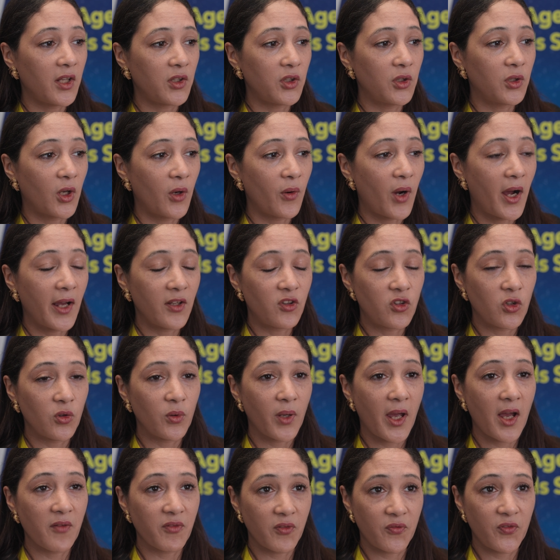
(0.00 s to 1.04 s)
you know, I
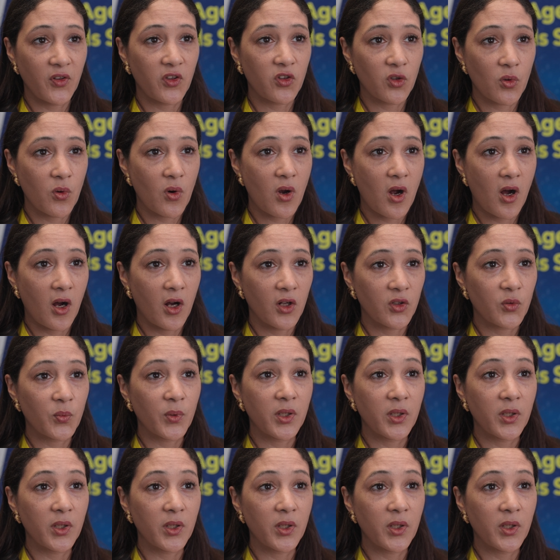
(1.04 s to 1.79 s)
do have a physical card.